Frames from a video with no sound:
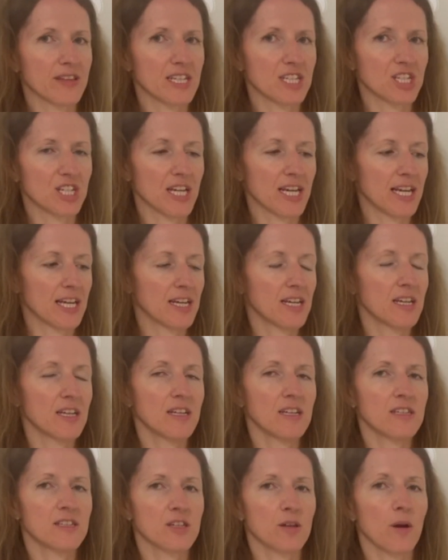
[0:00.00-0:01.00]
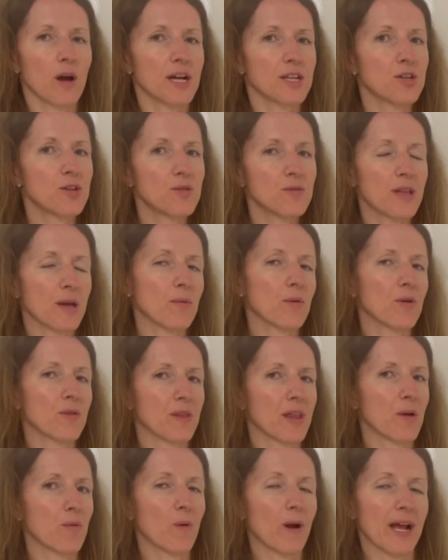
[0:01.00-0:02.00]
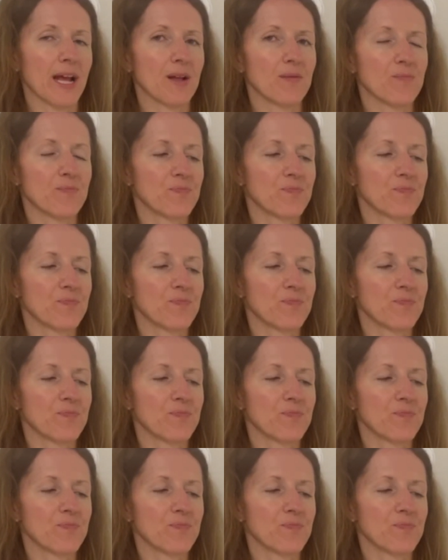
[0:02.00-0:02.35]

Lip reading: this year, so I knew they were on their way.